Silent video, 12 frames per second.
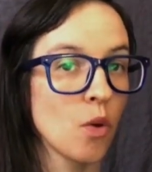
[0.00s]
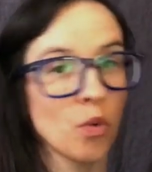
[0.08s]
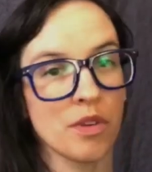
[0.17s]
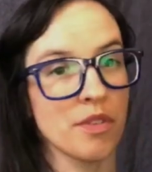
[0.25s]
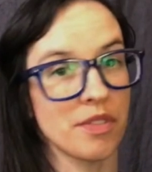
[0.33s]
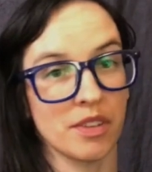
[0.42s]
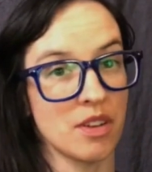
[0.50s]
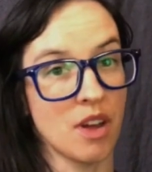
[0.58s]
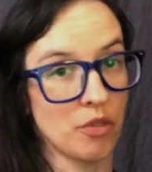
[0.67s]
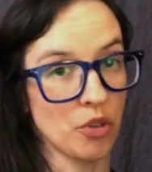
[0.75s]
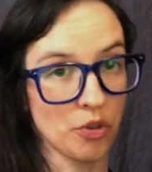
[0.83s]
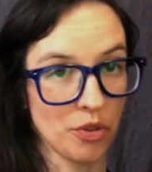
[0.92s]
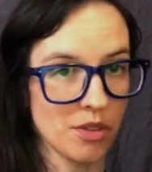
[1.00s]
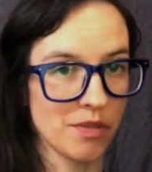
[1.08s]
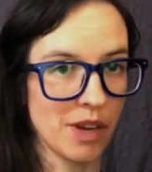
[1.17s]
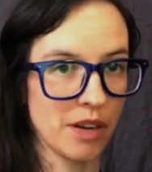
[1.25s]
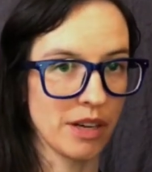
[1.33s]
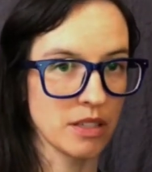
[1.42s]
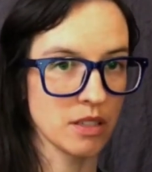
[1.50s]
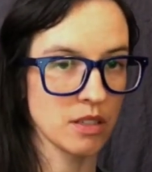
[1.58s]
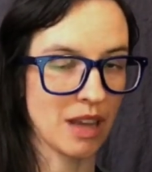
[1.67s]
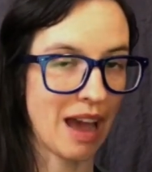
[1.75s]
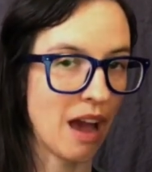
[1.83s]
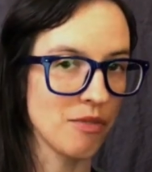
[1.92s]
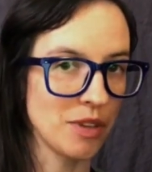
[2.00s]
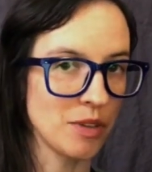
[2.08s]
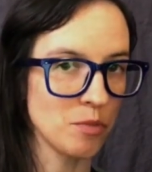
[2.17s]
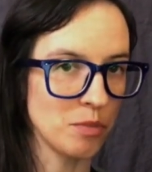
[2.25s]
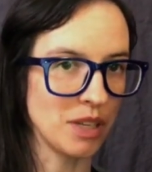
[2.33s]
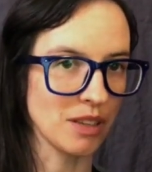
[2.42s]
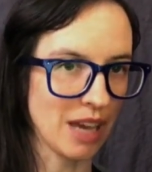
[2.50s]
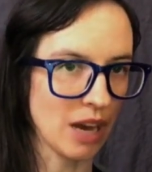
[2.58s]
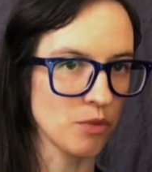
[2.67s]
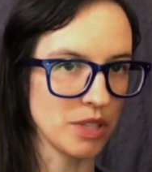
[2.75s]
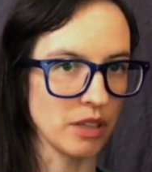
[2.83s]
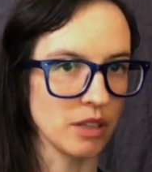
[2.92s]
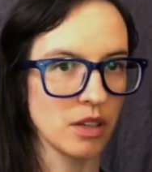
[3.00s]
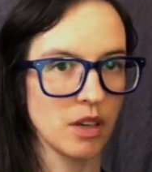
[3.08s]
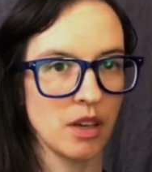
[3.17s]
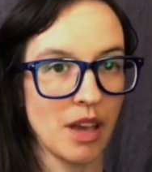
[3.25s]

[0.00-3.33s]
or the novel coronavirus haven't been counted